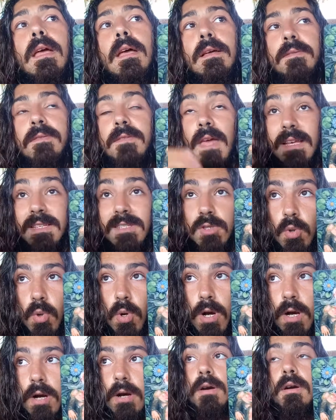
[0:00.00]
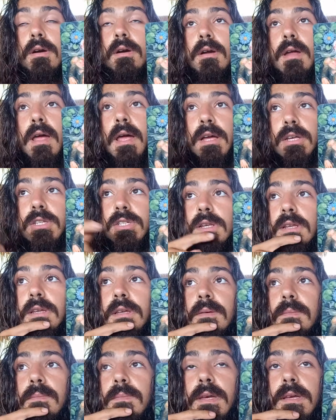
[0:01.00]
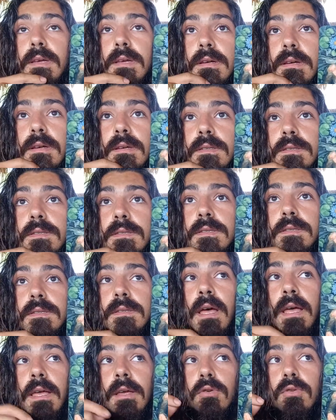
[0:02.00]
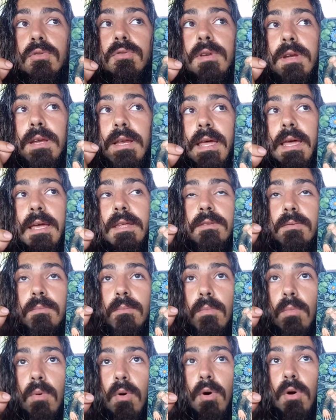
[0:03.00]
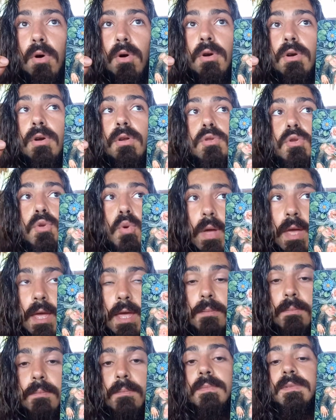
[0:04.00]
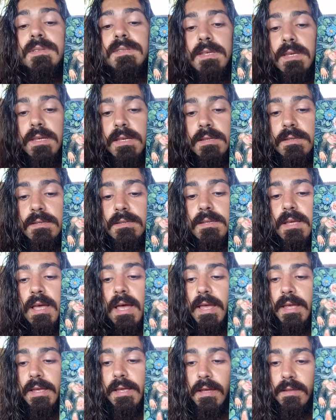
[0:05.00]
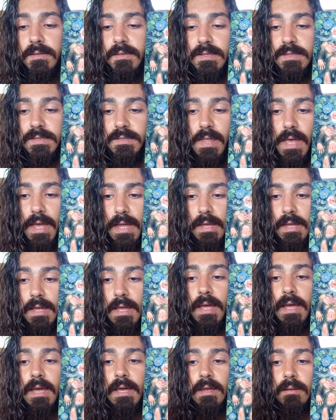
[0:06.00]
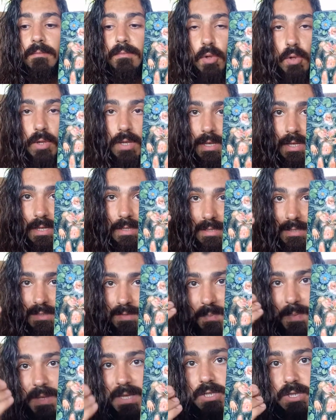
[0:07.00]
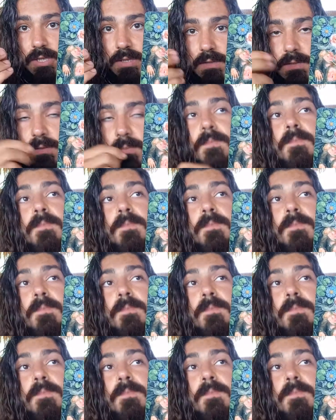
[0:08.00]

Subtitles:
thanks to her actually, because I could relate more to him since I got this deck and I'm looking at his pictures,